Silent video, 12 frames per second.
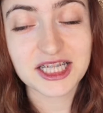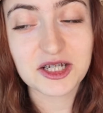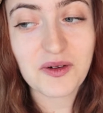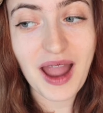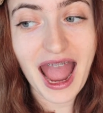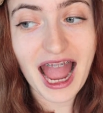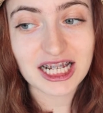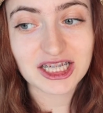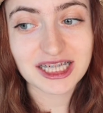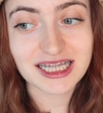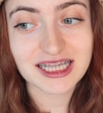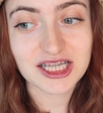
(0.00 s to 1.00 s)
you
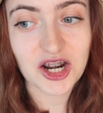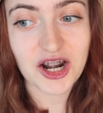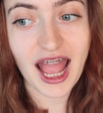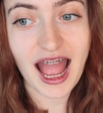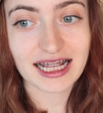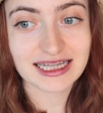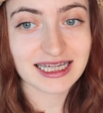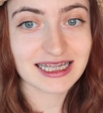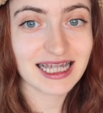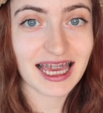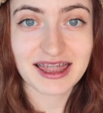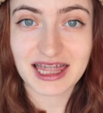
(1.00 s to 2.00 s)
actually start acting
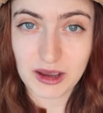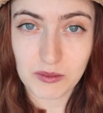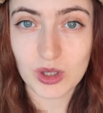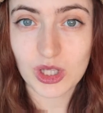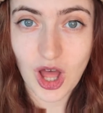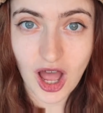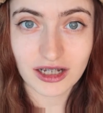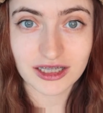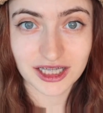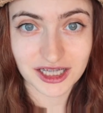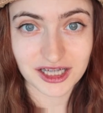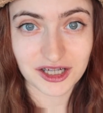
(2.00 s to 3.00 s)
like they belong
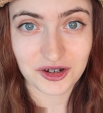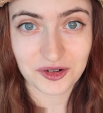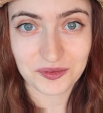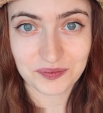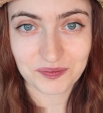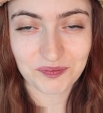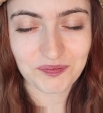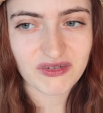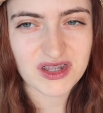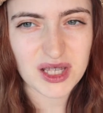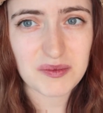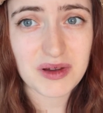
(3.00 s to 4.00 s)
to you.
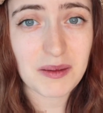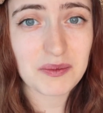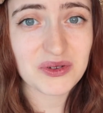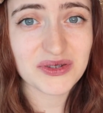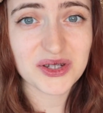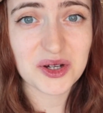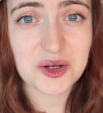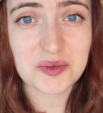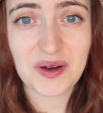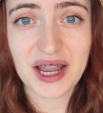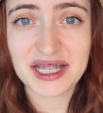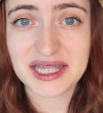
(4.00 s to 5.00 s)
Some couples
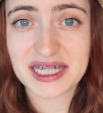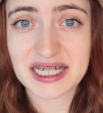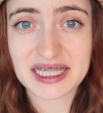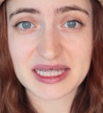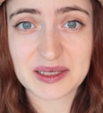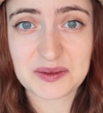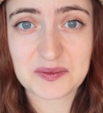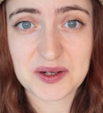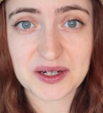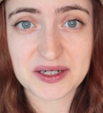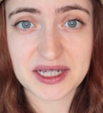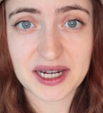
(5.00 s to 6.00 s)
don't mind this
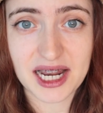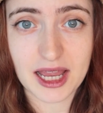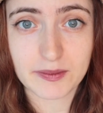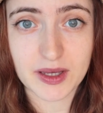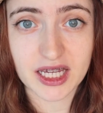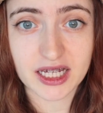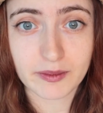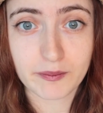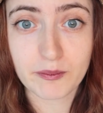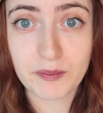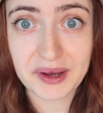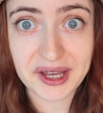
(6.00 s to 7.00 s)
weird dynamic,
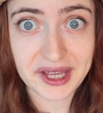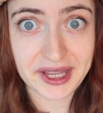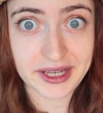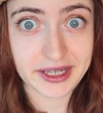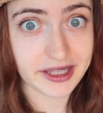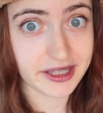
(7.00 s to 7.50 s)
but